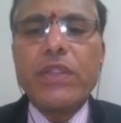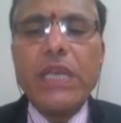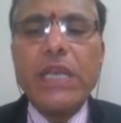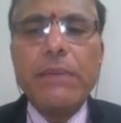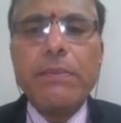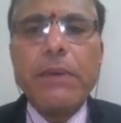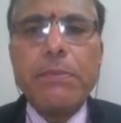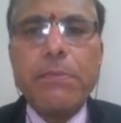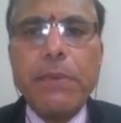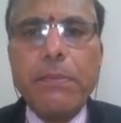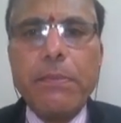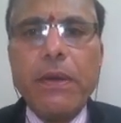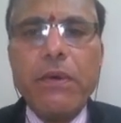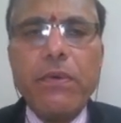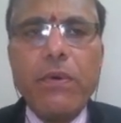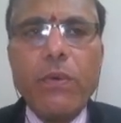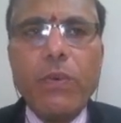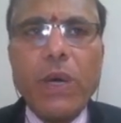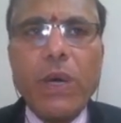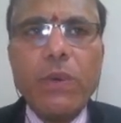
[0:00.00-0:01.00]
3 multiplied by
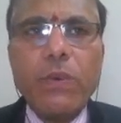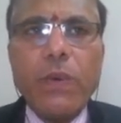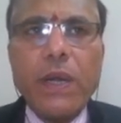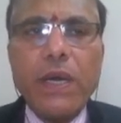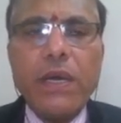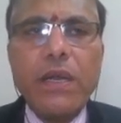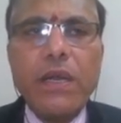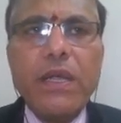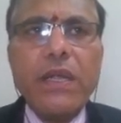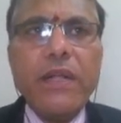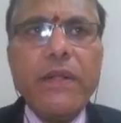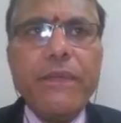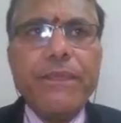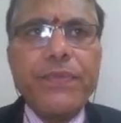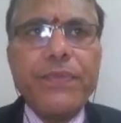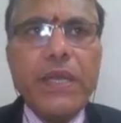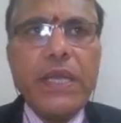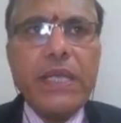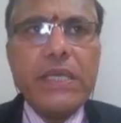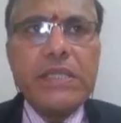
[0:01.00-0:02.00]

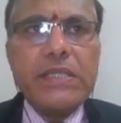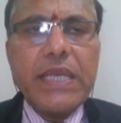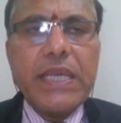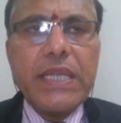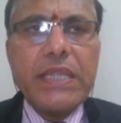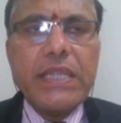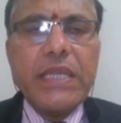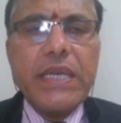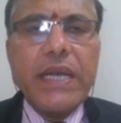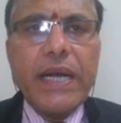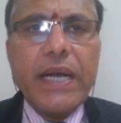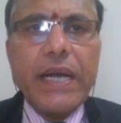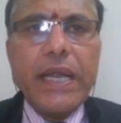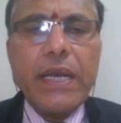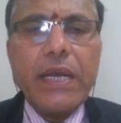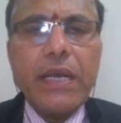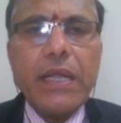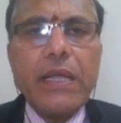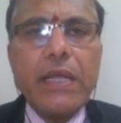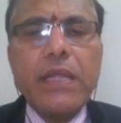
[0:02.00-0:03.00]
113, say
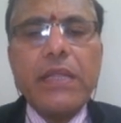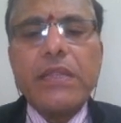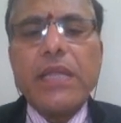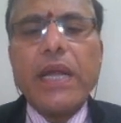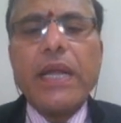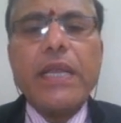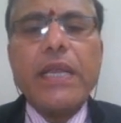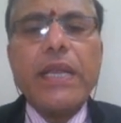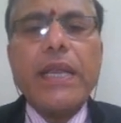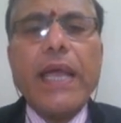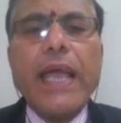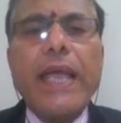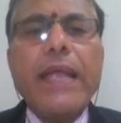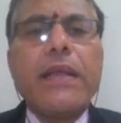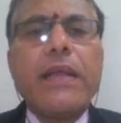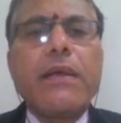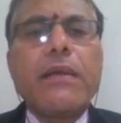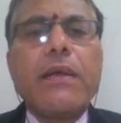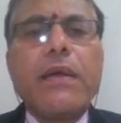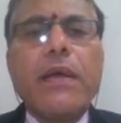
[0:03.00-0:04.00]

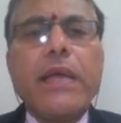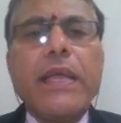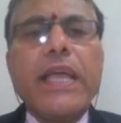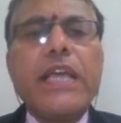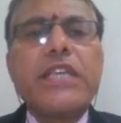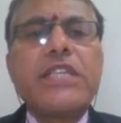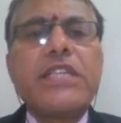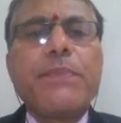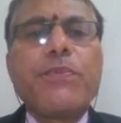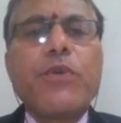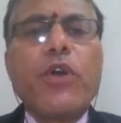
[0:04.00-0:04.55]
339. AST